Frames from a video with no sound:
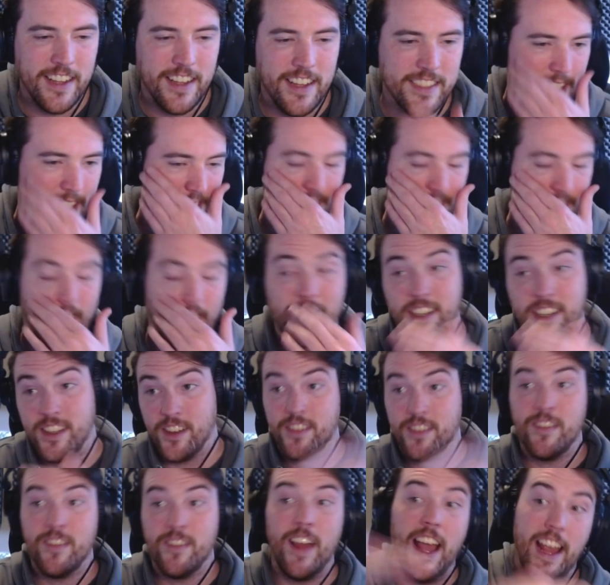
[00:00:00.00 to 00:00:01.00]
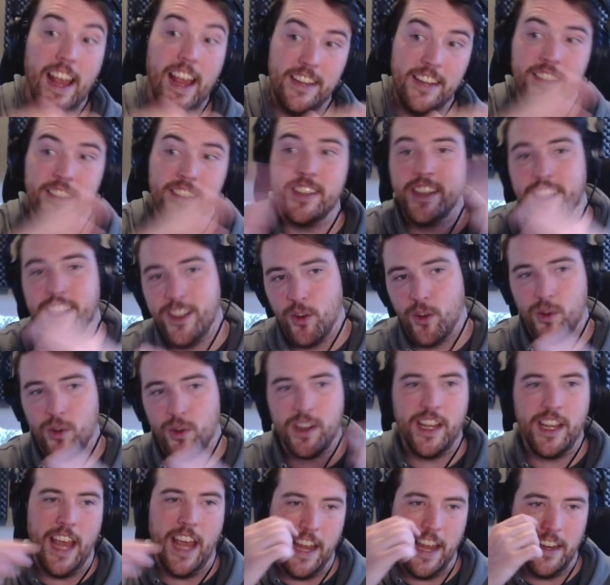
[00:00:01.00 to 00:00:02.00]
There's like a delay to your
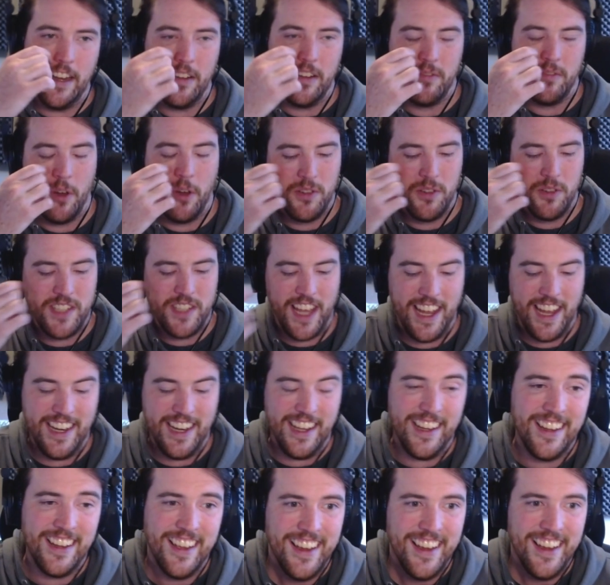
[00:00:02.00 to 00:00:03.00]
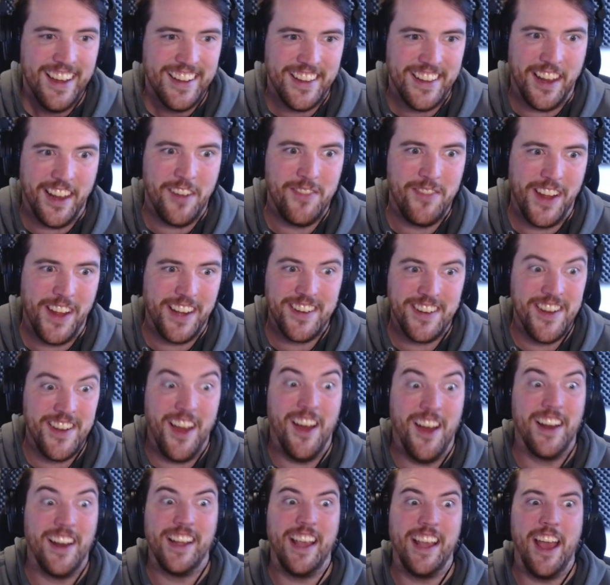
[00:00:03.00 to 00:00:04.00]
cannon rotating that I'm like
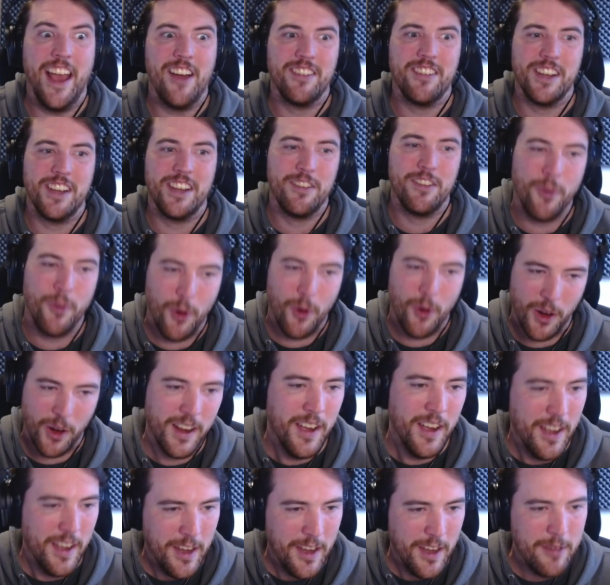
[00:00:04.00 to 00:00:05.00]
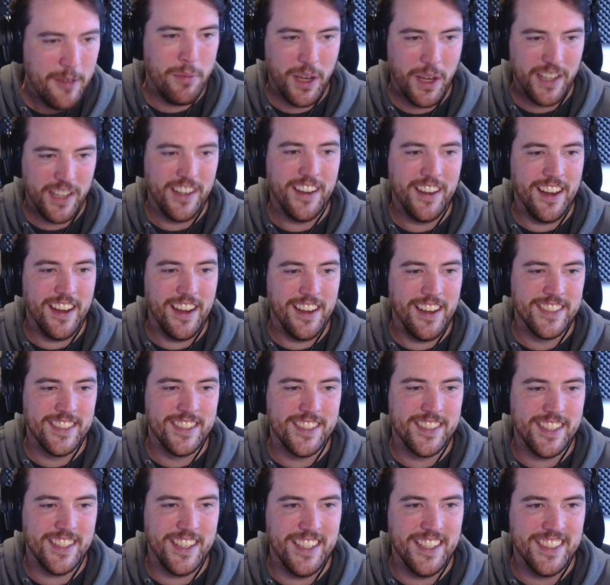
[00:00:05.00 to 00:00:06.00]
not accounting for, but
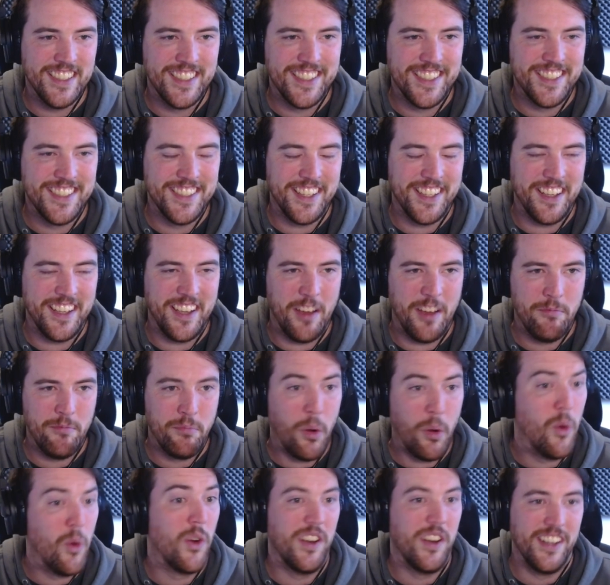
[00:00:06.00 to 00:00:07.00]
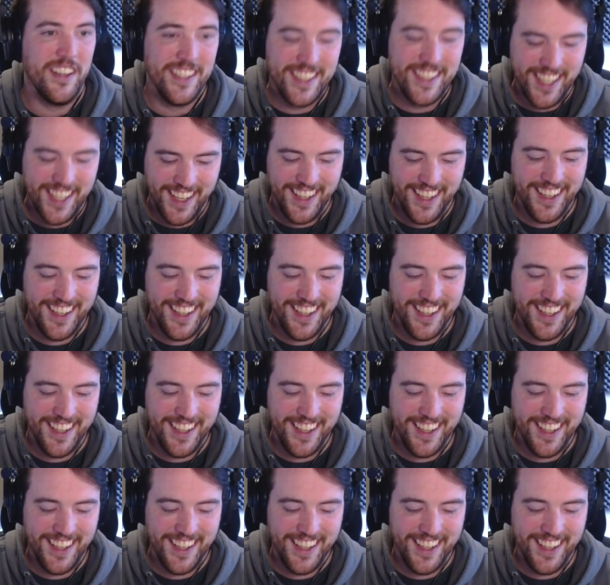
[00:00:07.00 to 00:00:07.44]
is important.